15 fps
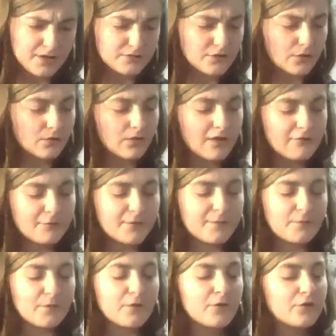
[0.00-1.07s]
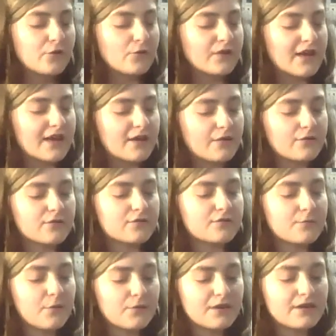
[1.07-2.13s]
Don't love people who inhale the
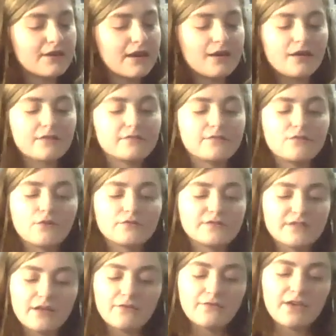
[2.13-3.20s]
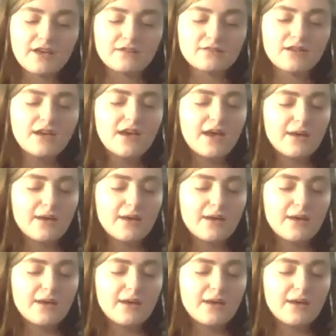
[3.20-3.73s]
smoking chaos of your self-hate